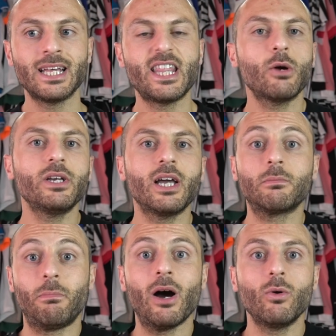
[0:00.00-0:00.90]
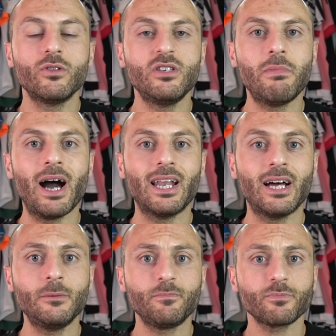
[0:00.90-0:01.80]
Then we got Paulo
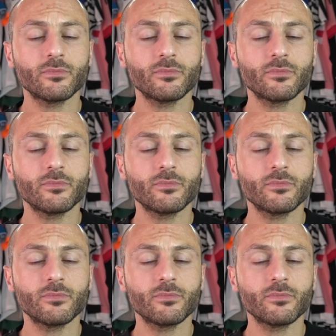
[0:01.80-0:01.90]
Dybala,